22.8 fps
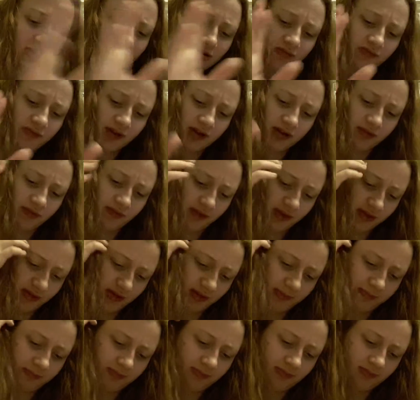Not very
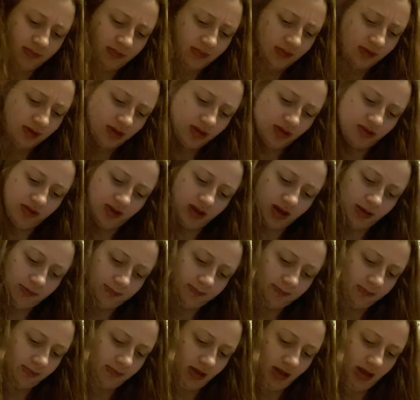confusing. So yeah,
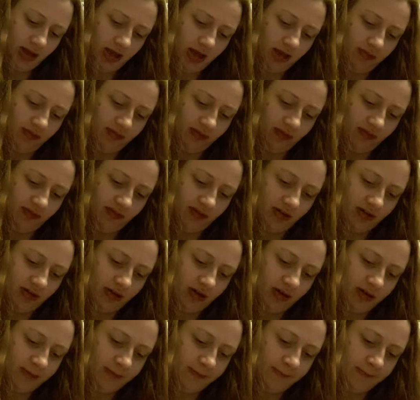he was all
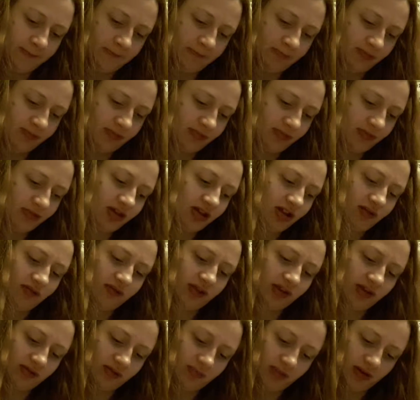fine.
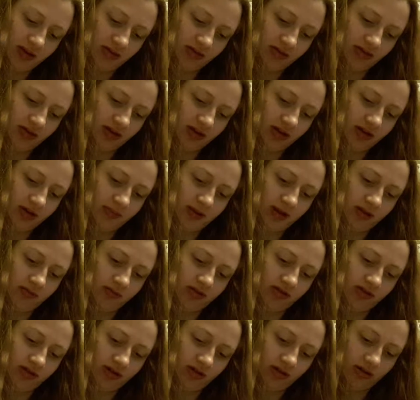Nothing to be concerned about
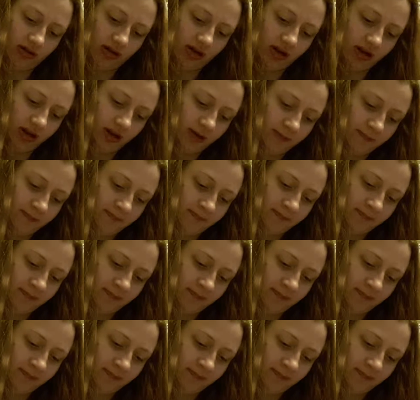with Charlie.